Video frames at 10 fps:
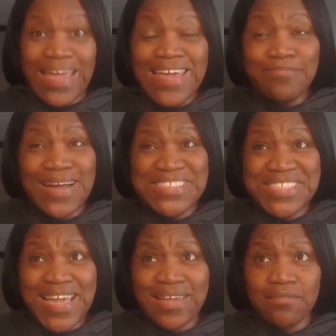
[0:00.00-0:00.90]
in my
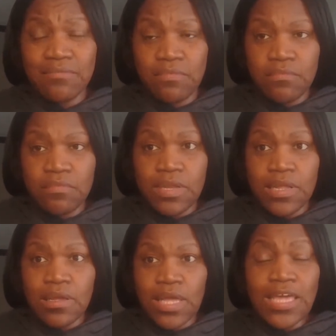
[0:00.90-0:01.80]
state,
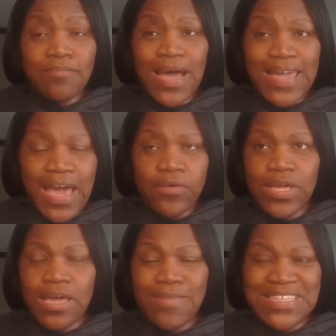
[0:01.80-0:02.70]
in my
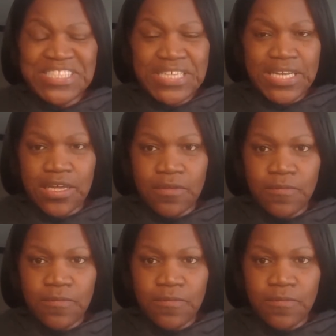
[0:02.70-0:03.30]
county, in my city?